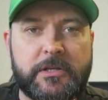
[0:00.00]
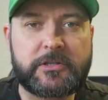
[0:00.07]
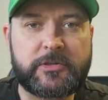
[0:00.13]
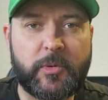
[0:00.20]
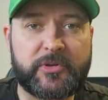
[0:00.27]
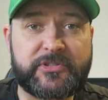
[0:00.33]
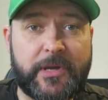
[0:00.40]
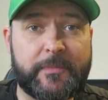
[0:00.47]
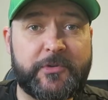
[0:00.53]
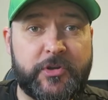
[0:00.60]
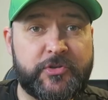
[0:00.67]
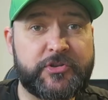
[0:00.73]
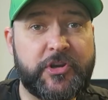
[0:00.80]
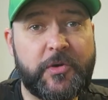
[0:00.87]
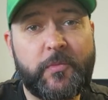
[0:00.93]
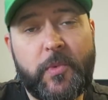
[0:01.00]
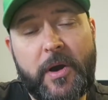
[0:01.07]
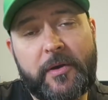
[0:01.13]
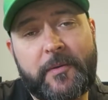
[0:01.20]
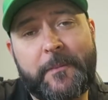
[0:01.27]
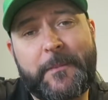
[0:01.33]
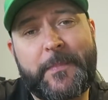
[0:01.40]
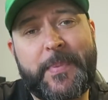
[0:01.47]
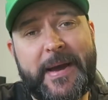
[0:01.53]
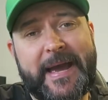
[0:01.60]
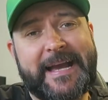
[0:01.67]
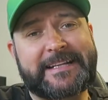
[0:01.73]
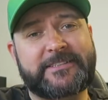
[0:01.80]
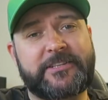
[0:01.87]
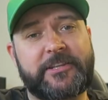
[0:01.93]
So what's up YouTube? Welcome
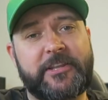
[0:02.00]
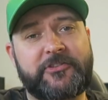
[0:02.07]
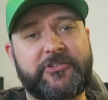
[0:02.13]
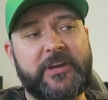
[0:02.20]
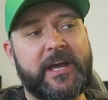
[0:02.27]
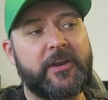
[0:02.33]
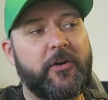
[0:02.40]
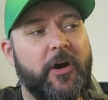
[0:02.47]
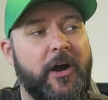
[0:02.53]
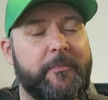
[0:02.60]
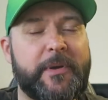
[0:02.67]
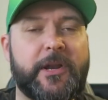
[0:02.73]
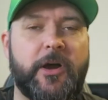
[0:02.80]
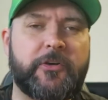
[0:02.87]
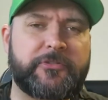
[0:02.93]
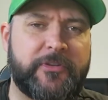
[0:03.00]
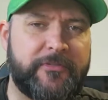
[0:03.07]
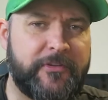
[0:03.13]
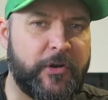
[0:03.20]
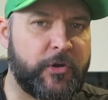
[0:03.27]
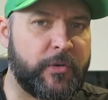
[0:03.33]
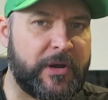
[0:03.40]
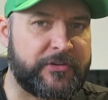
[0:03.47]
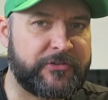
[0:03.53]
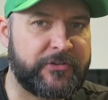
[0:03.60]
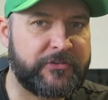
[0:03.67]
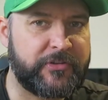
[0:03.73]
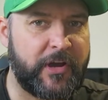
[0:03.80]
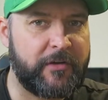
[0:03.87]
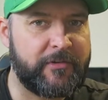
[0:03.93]
back to the channel. I've been asked a few
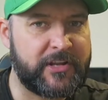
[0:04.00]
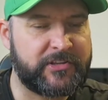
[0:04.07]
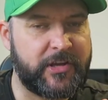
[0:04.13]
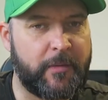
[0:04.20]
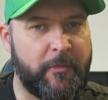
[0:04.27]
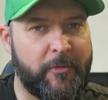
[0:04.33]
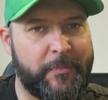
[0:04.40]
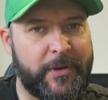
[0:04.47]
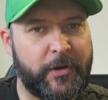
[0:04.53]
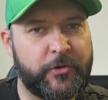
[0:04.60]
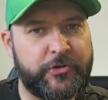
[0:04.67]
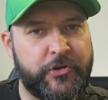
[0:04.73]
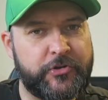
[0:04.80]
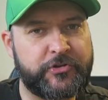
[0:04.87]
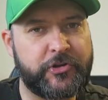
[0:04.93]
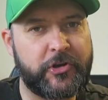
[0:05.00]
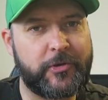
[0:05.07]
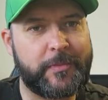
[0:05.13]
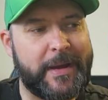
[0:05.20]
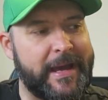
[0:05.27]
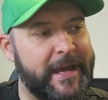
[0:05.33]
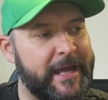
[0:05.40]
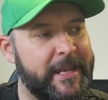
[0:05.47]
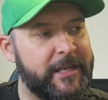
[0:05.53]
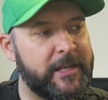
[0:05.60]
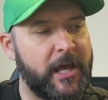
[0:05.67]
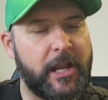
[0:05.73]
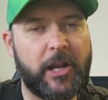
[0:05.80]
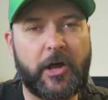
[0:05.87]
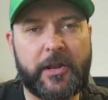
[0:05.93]
questions over the time I've been on YouTube, and
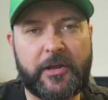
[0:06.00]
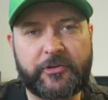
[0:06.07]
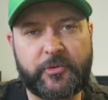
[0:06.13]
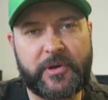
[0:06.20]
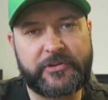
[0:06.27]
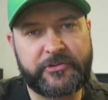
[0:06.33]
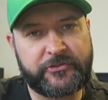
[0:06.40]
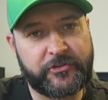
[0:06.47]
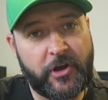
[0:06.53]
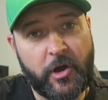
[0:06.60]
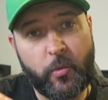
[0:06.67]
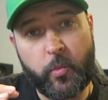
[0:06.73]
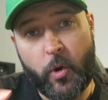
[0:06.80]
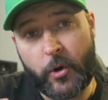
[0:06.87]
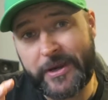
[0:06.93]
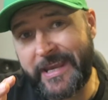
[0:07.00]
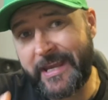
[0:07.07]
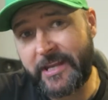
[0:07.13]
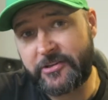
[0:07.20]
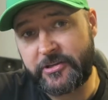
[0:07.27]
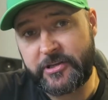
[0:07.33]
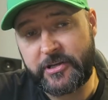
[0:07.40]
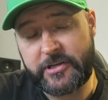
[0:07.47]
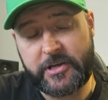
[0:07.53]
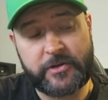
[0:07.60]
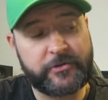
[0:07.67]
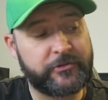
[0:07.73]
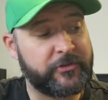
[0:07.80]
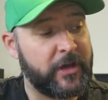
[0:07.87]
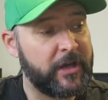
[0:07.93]
a lot of those questions are, what gear do you
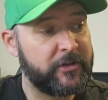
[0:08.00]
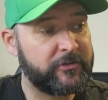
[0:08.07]
use?